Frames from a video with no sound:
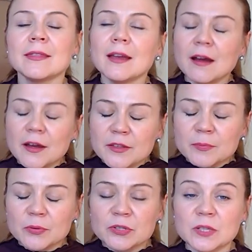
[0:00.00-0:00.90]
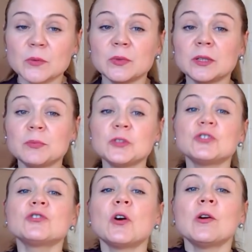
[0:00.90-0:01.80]
The other person will be
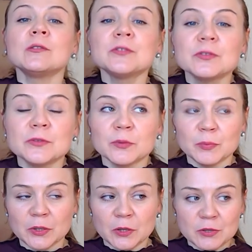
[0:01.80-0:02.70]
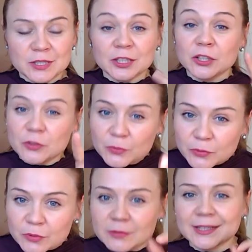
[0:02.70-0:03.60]
drawn to you because
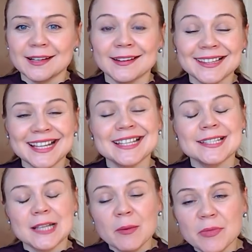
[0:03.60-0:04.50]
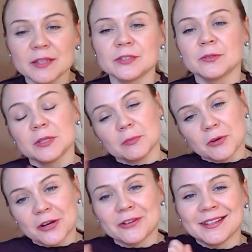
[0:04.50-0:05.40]
you recognize something to
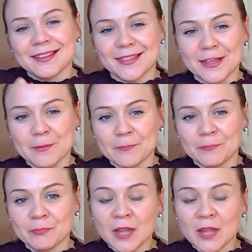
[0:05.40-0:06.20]
admire in them.